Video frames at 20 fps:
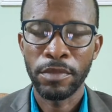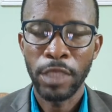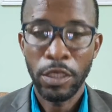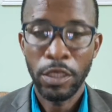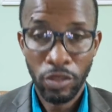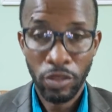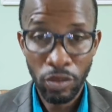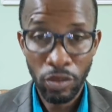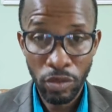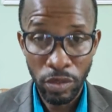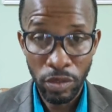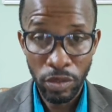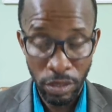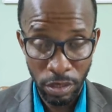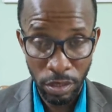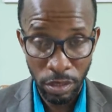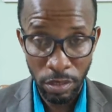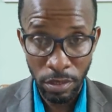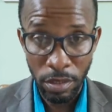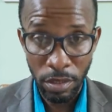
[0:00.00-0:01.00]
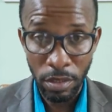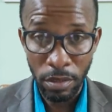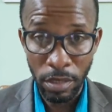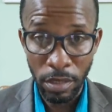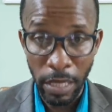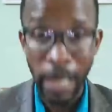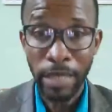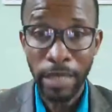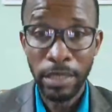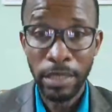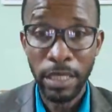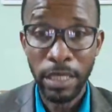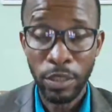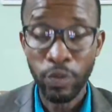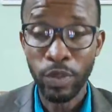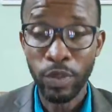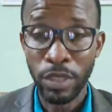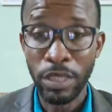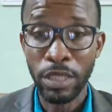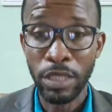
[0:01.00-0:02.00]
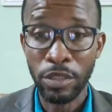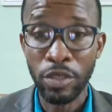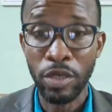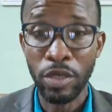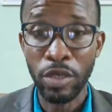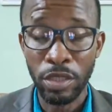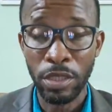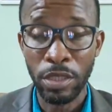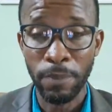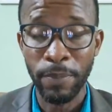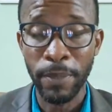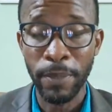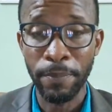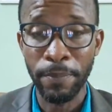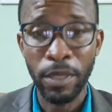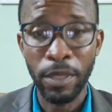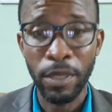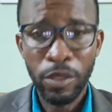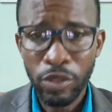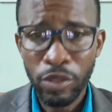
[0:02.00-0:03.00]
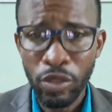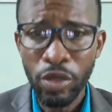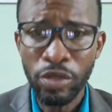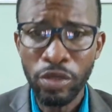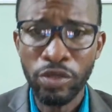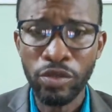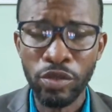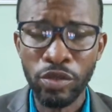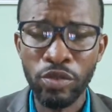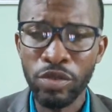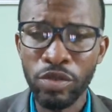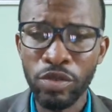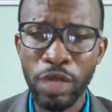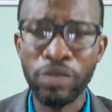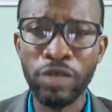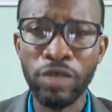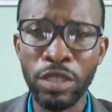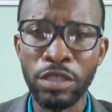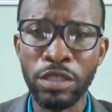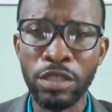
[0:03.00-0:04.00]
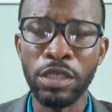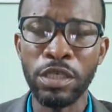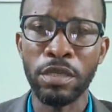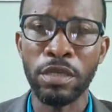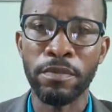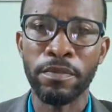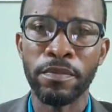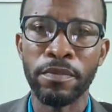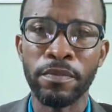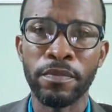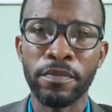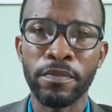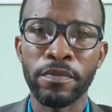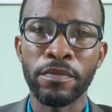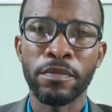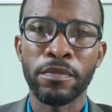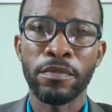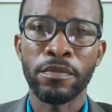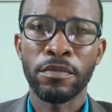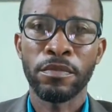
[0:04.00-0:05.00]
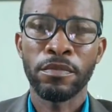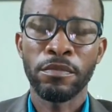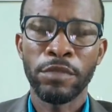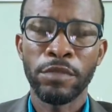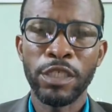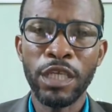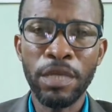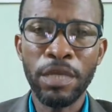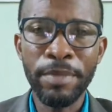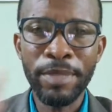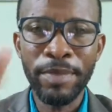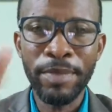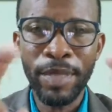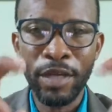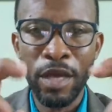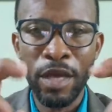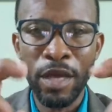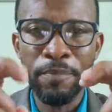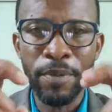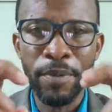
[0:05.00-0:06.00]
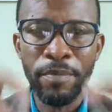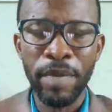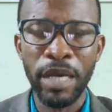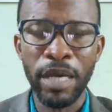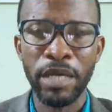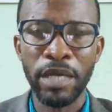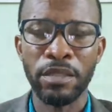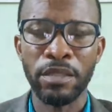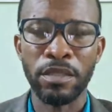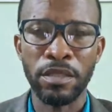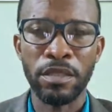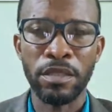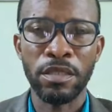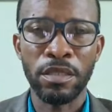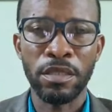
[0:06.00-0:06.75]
So candidates were saying to us as the people, do not trust GCOM. GCOM has been compromised.